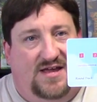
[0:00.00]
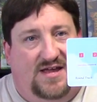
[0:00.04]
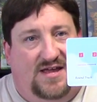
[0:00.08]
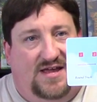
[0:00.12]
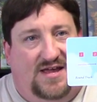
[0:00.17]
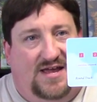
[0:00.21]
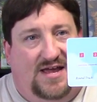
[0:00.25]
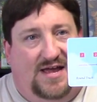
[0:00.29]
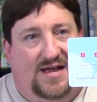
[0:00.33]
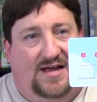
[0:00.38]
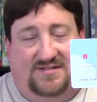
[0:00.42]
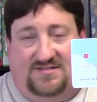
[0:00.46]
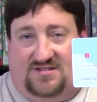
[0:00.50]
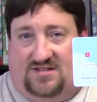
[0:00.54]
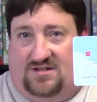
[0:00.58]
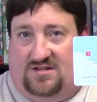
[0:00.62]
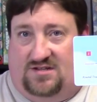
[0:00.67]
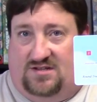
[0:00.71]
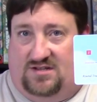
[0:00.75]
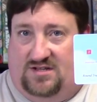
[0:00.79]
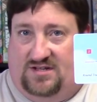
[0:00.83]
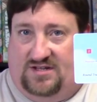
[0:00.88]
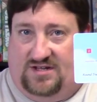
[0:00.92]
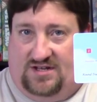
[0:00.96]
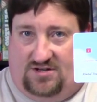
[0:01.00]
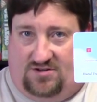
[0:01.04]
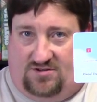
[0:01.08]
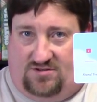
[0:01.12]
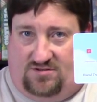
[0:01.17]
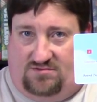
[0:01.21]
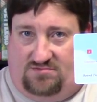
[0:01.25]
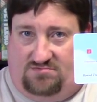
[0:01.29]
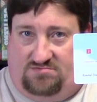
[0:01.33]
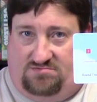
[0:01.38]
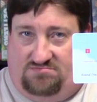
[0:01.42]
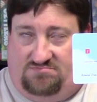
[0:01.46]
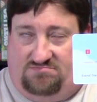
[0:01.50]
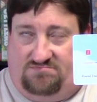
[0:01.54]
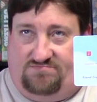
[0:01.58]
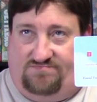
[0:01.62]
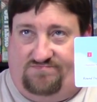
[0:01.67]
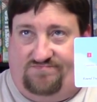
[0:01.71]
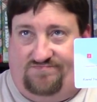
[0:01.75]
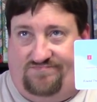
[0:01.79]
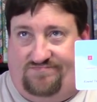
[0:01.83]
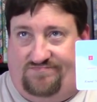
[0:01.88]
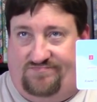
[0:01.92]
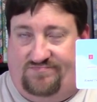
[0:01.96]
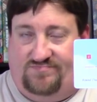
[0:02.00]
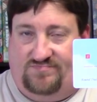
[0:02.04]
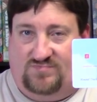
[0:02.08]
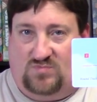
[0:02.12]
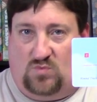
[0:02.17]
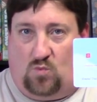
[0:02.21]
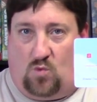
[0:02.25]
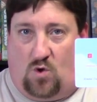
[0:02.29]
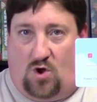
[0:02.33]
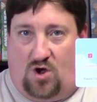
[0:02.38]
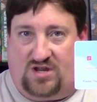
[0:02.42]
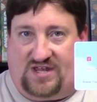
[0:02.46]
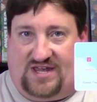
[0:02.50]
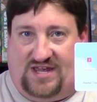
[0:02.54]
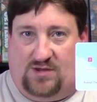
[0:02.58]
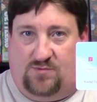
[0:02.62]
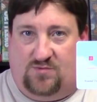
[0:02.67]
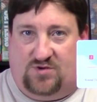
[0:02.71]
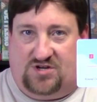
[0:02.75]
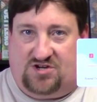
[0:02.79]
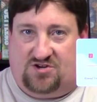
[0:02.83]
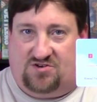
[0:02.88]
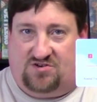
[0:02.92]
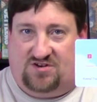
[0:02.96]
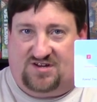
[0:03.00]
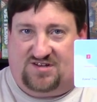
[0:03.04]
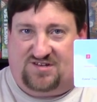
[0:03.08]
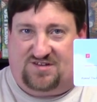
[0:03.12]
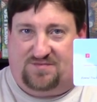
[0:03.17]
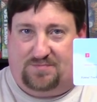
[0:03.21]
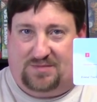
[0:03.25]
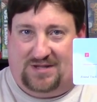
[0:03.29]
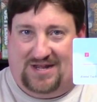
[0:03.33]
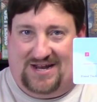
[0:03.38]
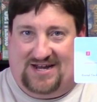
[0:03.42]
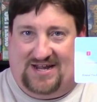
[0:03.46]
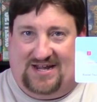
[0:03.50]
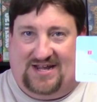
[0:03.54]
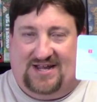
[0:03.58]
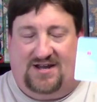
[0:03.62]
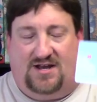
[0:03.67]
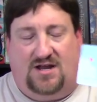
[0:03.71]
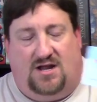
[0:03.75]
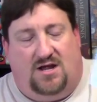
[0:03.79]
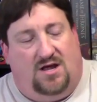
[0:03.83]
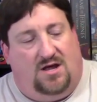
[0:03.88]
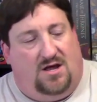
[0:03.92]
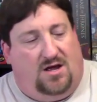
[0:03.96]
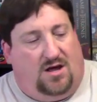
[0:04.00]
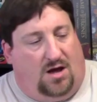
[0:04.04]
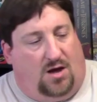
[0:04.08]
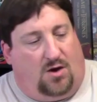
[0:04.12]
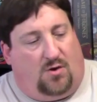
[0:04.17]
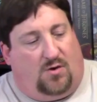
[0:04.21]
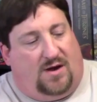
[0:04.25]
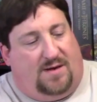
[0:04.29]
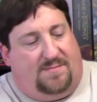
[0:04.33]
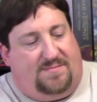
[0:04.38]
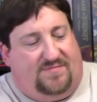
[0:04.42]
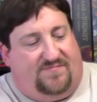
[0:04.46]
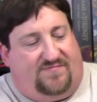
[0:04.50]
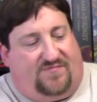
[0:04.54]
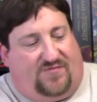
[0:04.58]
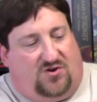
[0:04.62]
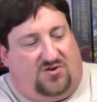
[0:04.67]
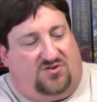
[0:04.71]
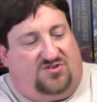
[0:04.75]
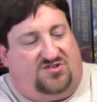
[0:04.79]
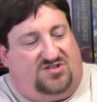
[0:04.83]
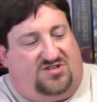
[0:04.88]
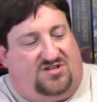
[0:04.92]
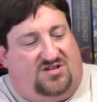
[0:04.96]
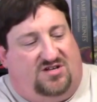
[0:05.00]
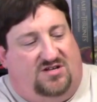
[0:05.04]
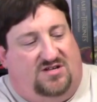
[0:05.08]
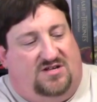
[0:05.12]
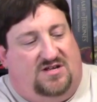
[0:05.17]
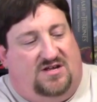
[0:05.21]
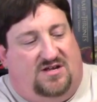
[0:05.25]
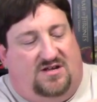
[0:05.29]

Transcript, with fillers: it gets a little wonky when you're explaining it. Oh, I'm in first.